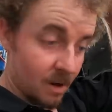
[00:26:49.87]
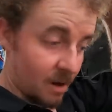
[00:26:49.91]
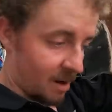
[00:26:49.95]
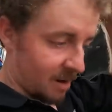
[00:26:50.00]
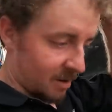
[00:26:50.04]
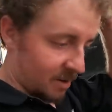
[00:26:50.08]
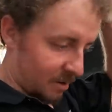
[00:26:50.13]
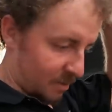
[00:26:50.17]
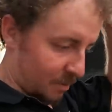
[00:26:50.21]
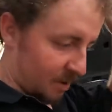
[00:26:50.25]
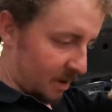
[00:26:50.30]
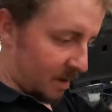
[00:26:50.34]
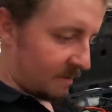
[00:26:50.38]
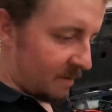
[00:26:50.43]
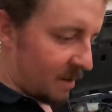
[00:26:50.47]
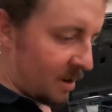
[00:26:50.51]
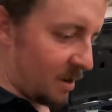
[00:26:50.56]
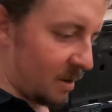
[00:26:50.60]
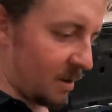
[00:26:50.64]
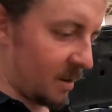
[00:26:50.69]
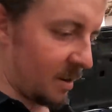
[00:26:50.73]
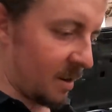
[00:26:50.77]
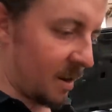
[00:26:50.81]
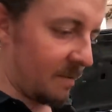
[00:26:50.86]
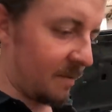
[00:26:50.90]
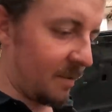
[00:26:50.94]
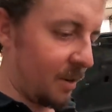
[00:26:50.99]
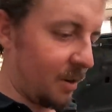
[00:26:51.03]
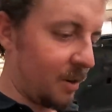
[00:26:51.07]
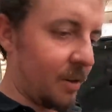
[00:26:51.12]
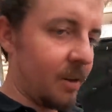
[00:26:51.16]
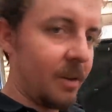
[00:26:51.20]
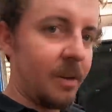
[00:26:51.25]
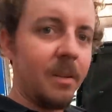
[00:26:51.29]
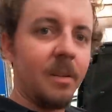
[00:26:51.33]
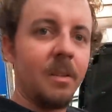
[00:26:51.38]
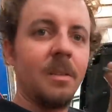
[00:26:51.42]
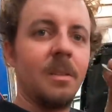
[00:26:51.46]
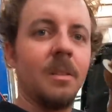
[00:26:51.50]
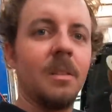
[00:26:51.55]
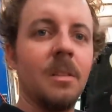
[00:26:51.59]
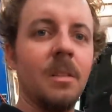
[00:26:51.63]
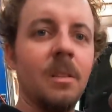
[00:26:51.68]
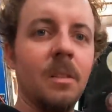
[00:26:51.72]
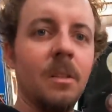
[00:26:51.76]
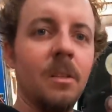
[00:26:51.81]
All right, so what I've done, I've took
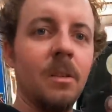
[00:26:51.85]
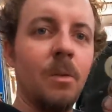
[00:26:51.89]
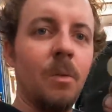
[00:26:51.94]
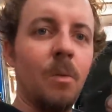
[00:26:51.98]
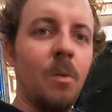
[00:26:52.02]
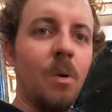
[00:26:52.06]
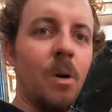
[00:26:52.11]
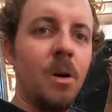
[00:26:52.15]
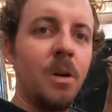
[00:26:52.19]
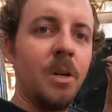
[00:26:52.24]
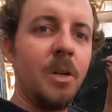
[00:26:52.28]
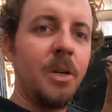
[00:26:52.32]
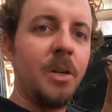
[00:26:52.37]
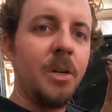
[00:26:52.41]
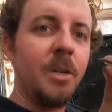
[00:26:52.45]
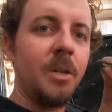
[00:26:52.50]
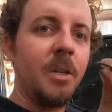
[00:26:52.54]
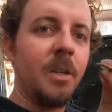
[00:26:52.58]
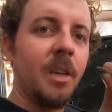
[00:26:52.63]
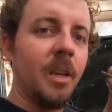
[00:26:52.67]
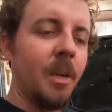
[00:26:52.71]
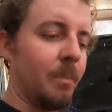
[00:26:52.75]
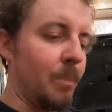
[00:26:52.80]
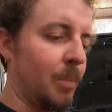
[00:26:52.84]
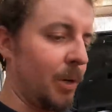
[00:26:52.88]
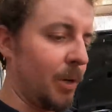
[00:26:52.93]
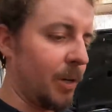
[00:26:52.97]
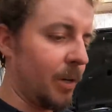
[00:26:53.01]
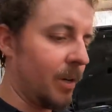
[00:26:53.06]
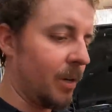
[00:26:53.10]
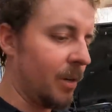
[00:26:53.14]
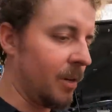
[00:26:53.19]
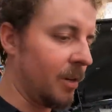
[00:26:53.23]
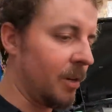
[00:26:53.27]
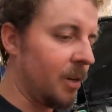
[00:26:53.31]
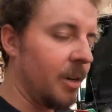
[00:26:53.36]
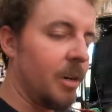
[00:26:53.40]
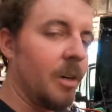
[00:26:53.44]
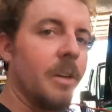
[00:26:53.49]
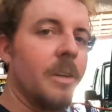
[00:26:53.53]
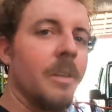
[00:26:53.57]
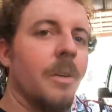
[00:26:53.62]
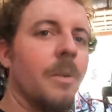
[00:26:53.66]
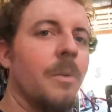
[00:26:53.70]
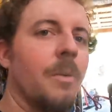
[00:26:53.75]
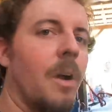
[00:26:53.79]
little washers and put
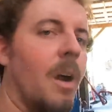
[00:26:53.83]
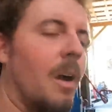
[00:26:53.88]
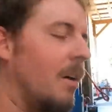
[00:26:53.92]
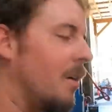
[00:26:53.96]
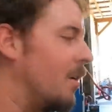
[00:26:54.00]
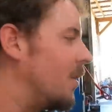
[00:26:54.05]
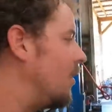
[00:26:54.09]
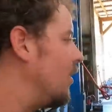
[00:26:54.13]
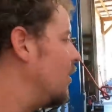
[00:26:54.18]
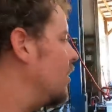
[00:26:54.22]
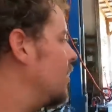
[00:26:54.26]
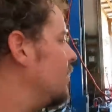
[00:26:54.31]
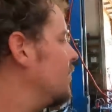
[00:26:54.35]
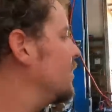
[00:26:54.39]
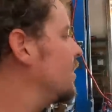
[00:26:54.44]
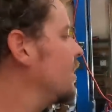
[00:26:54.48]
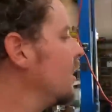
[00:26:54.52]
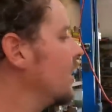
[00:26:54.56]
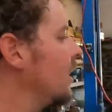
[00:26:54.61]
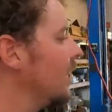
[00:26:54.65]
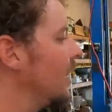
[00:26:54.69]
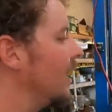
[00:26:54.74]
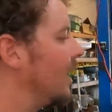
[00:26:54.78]
under the rocker arms